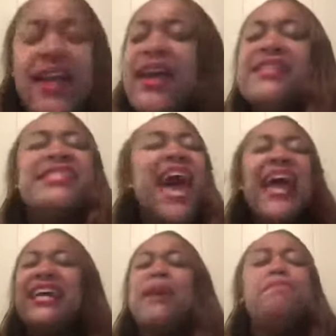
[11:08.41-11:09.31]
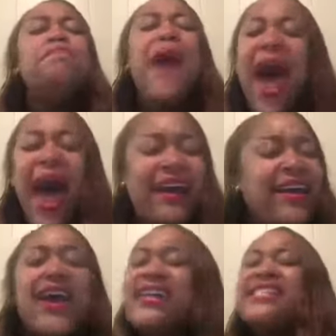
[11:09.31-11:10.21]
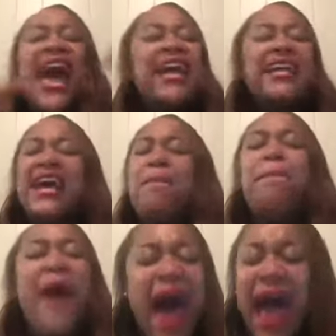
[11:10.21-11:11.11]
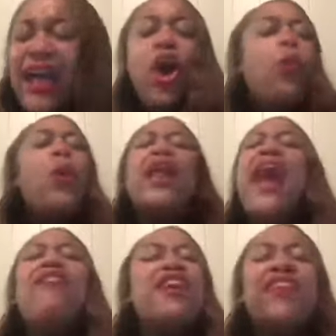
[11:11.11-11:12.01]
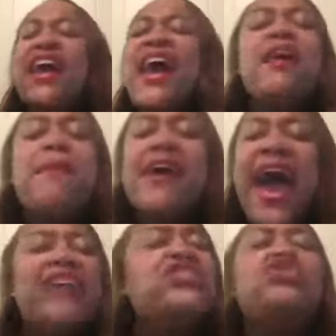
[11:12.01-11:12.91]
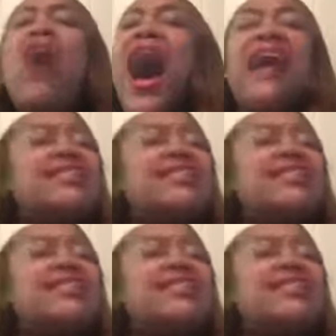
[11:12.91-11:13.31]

Take it back. Take it back. Whatever the enemy has tried